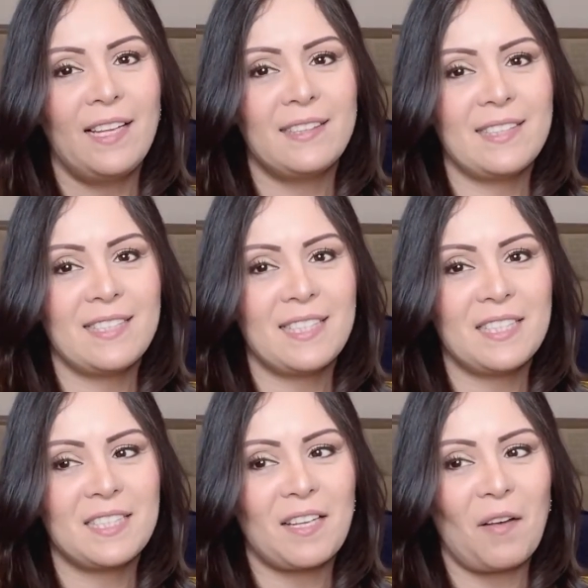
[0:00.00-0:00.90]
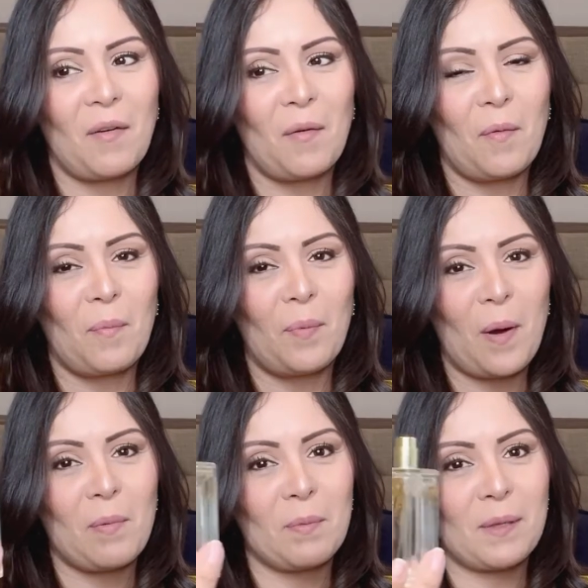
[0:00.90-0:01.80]
This is
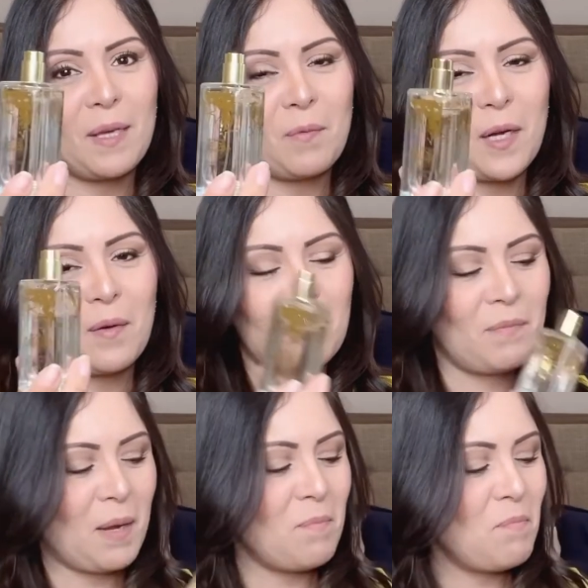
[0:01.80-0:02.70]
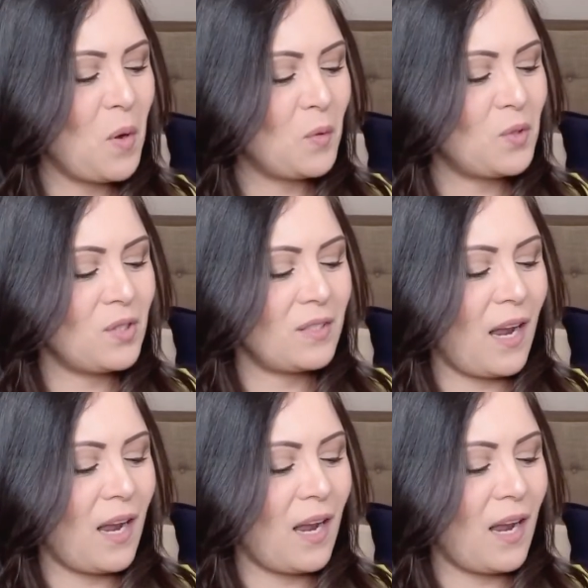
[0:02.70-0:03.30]
probably one of my most